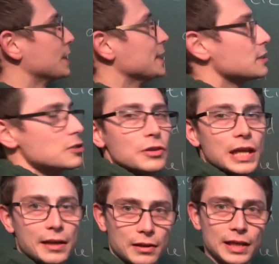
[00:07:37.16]
we needed to
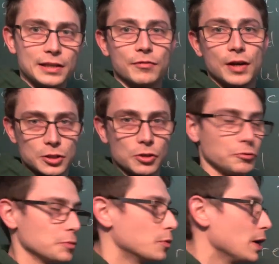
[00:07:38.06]
calculate the function
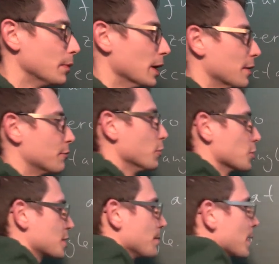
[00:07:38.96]
of the parabola at
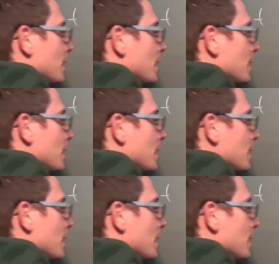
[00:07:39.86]
first.